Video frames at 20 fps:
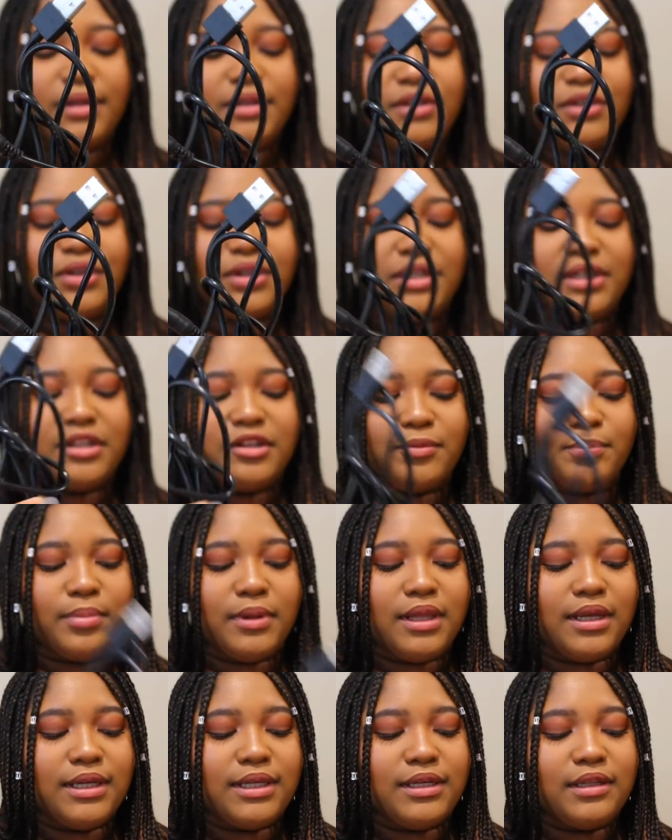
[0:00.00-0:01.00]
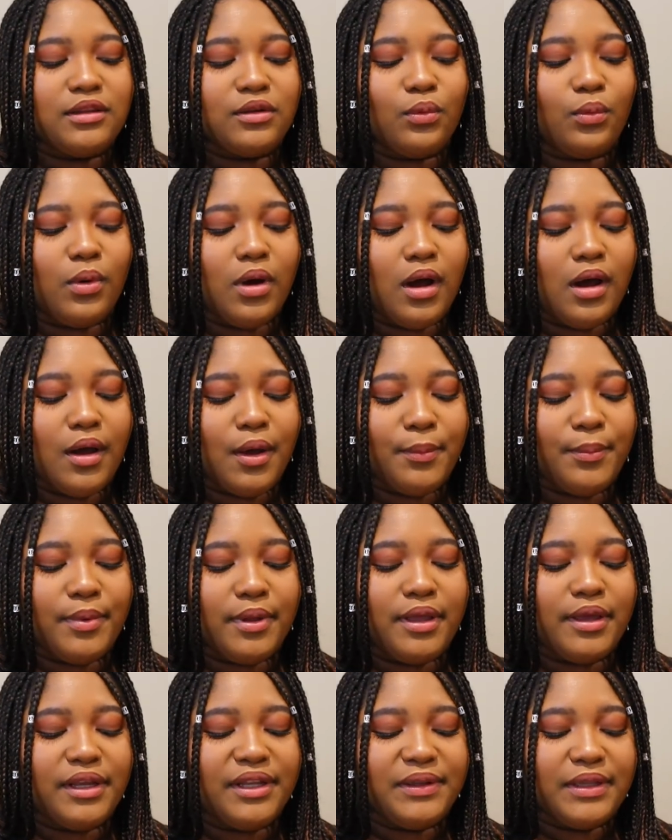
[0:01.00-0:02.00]
You can either plug it in the wall,
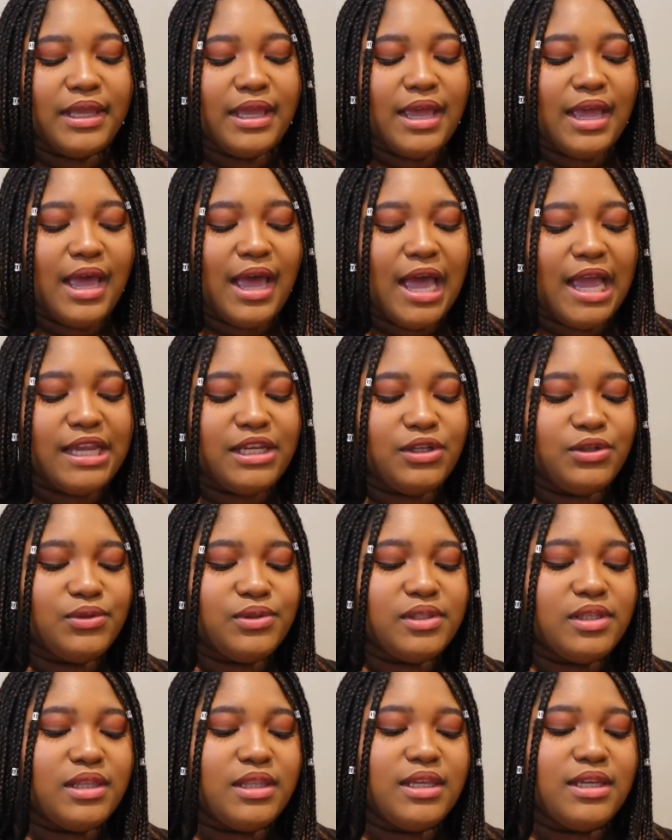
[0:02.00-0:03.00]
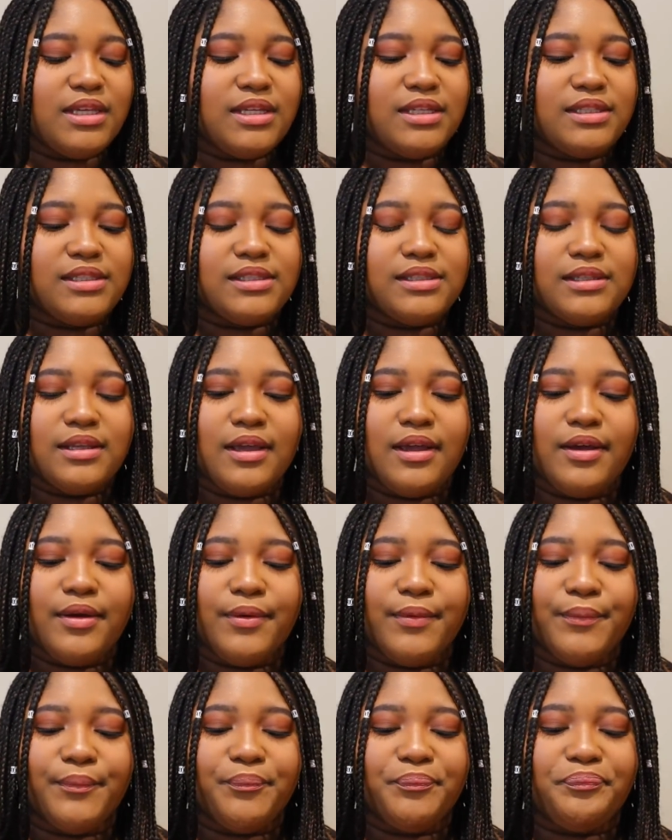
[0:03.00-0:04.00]
but I use this
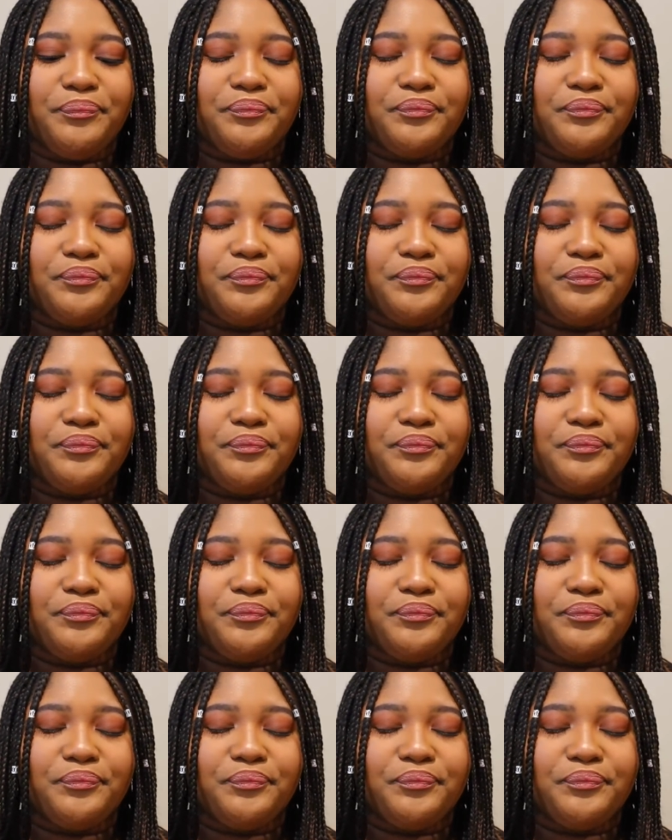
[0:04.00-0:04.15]
um,